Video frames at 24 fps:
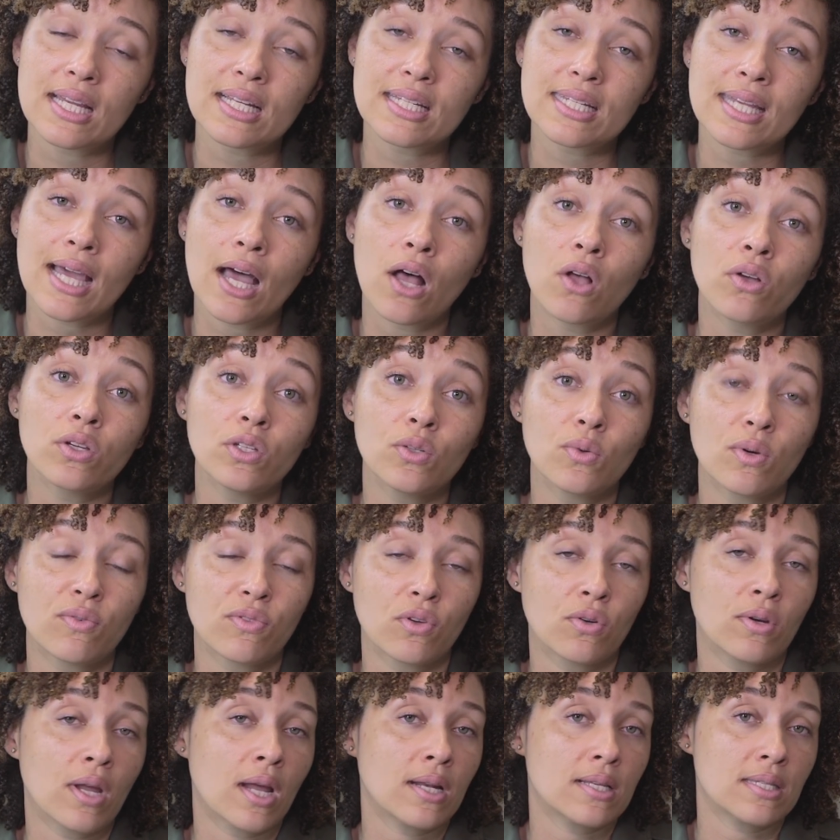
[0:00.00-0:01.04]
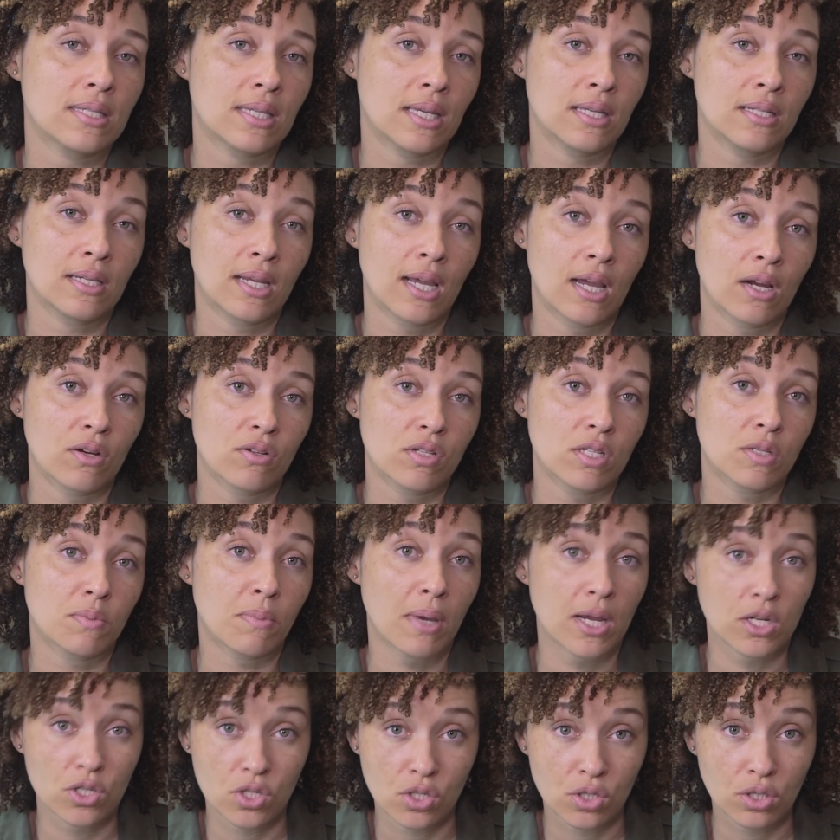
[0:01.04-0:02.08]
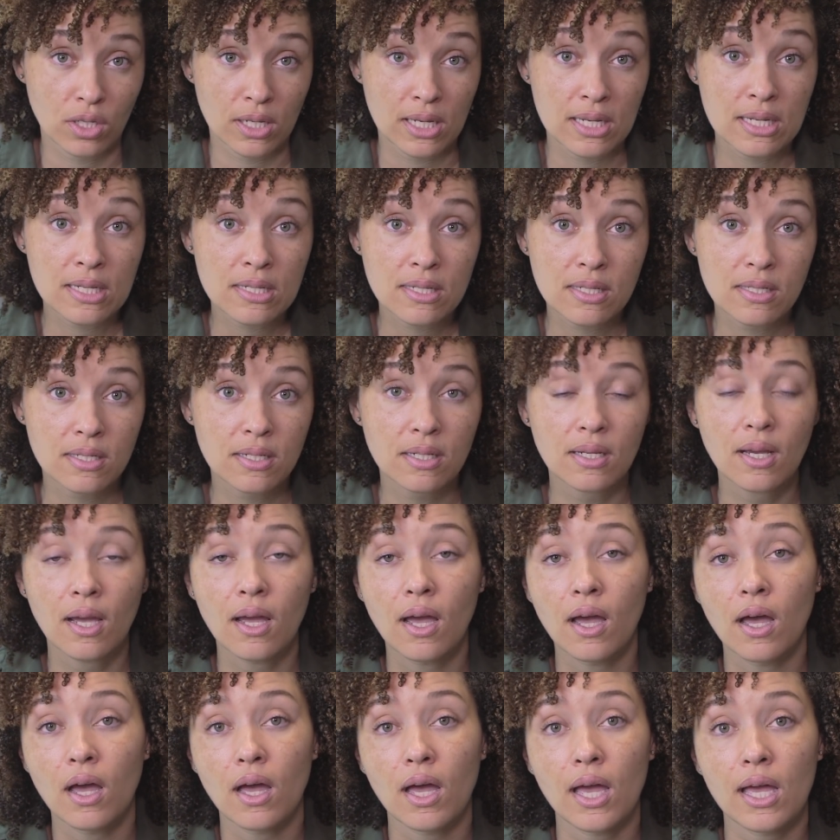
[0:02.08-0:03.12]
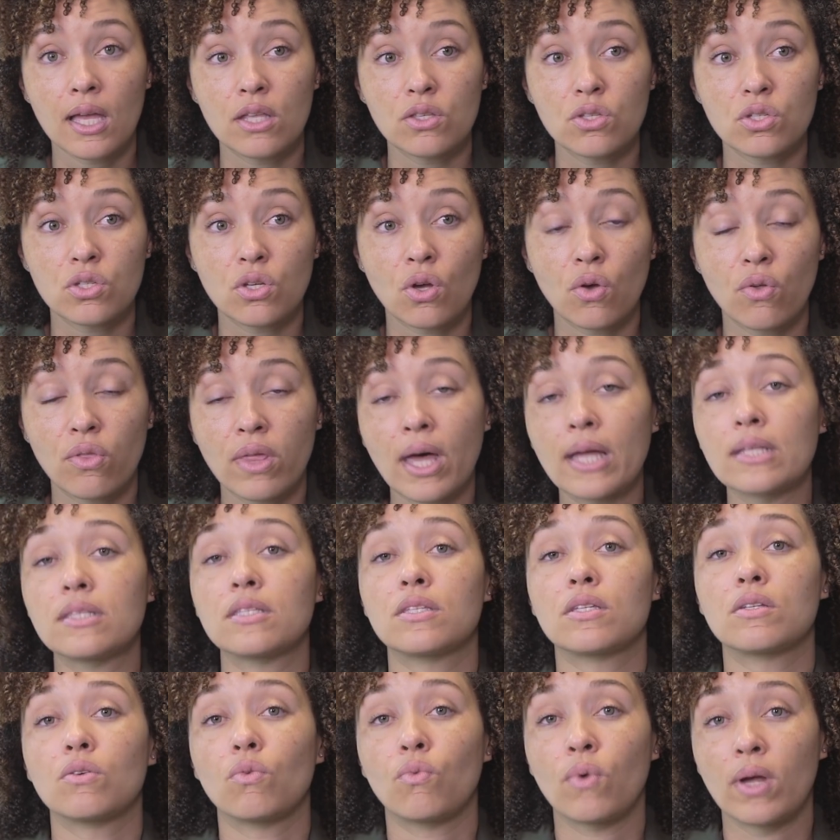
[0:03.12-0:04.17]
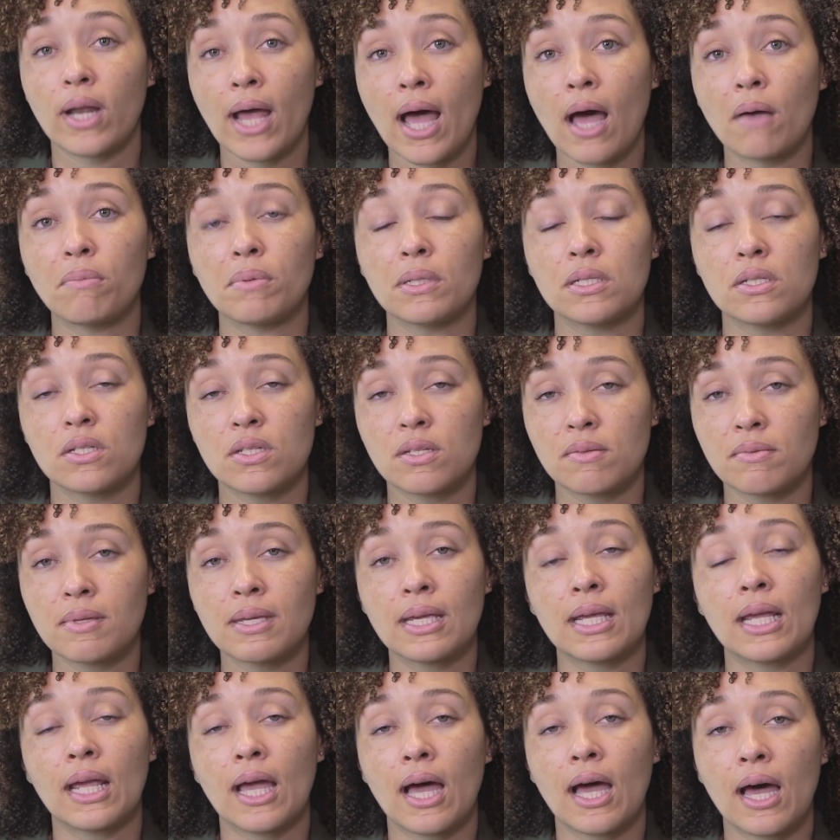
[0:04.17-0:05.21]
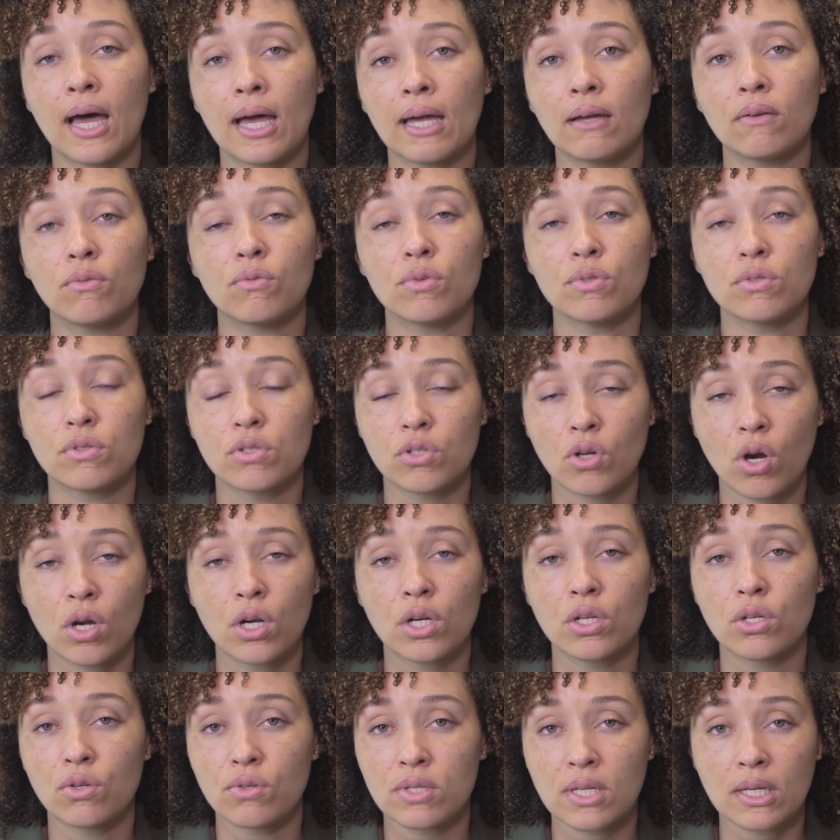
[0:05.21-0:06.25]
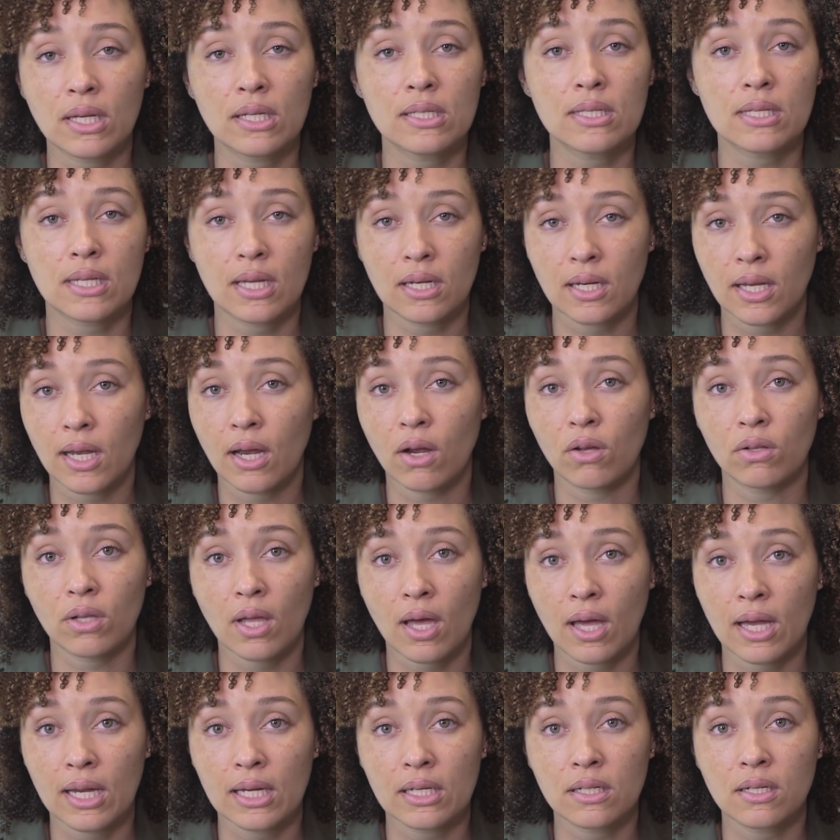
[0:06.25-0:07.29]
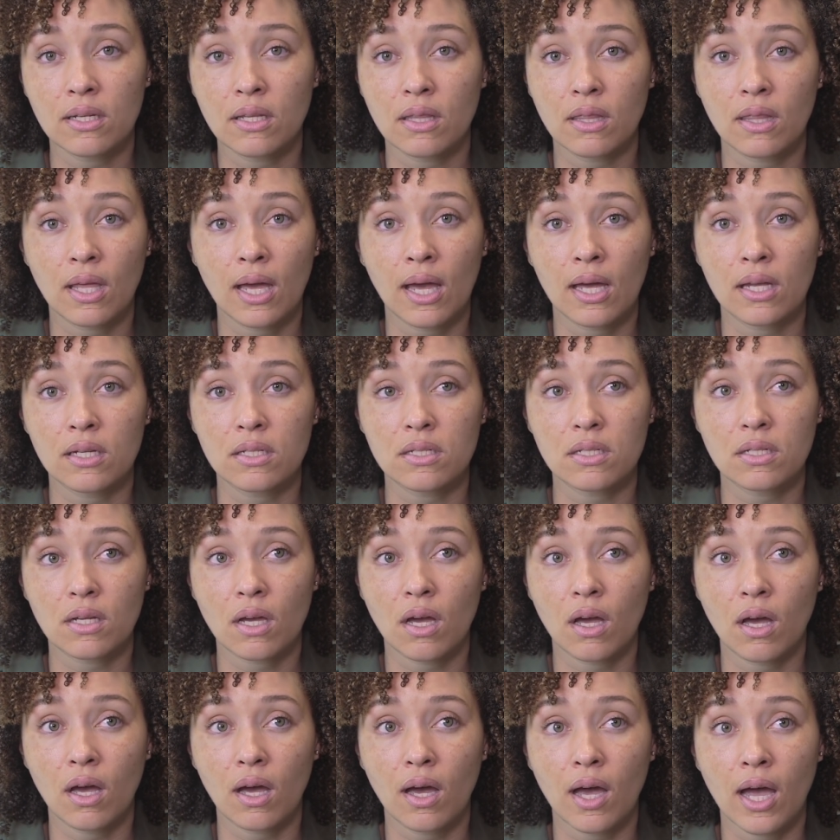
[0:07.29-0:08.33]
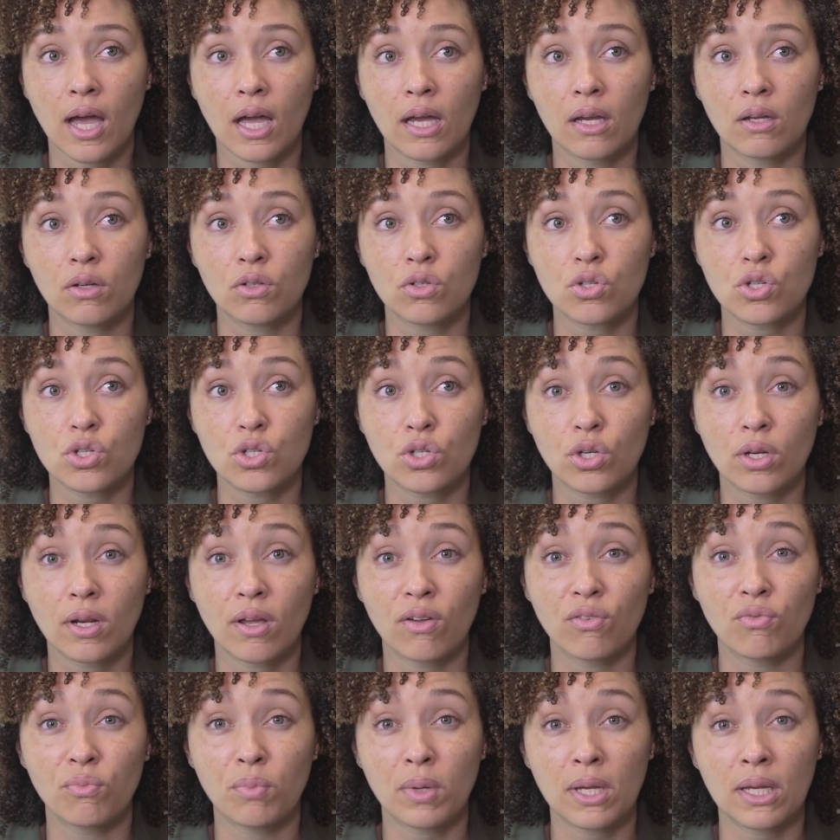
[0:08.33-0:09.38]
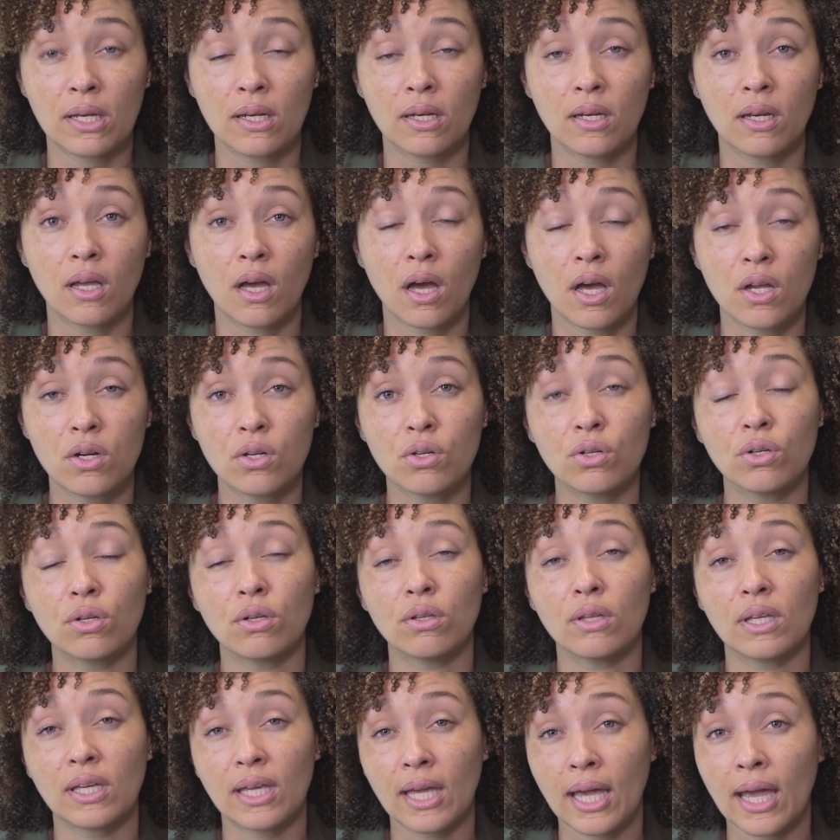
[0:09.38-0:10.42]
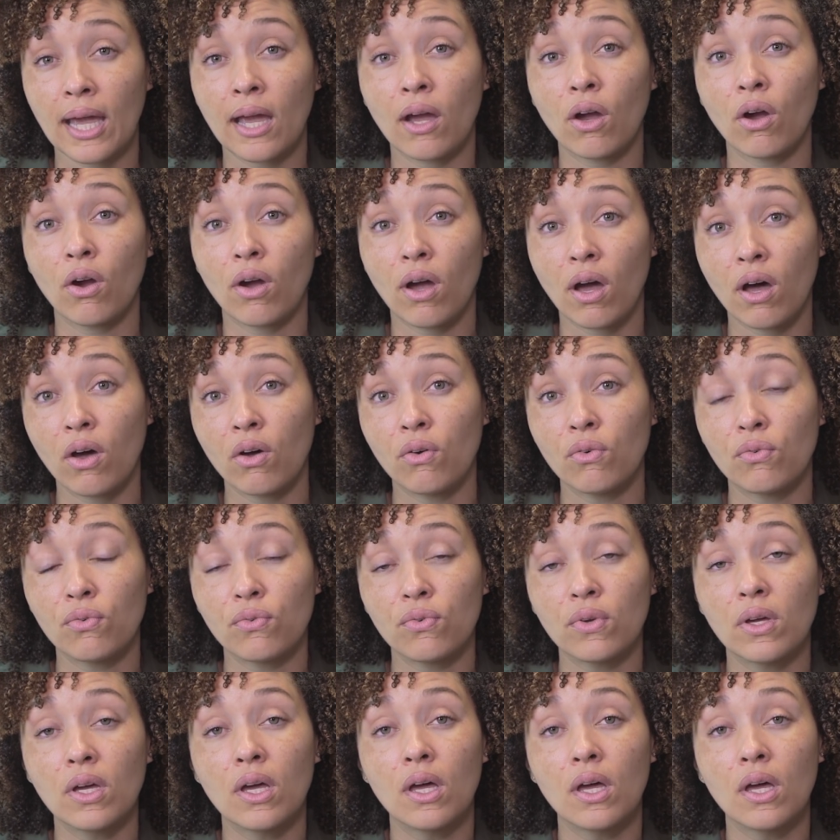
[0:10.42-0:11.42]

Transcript: tell you if they're not a skincare specialist. And so that's what happened to me. I started using a skincare line that I should have been under the care of